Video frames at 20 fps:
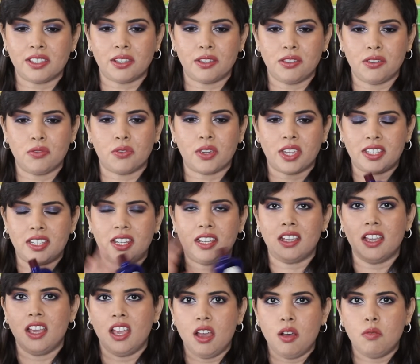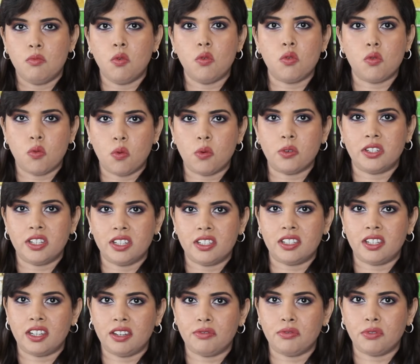So you're getting more
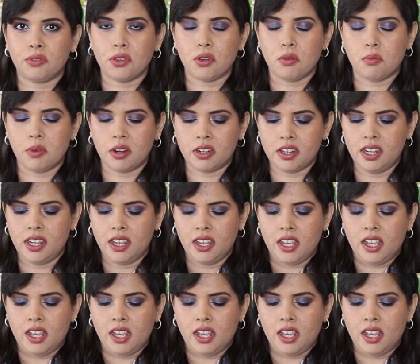quantity for your money.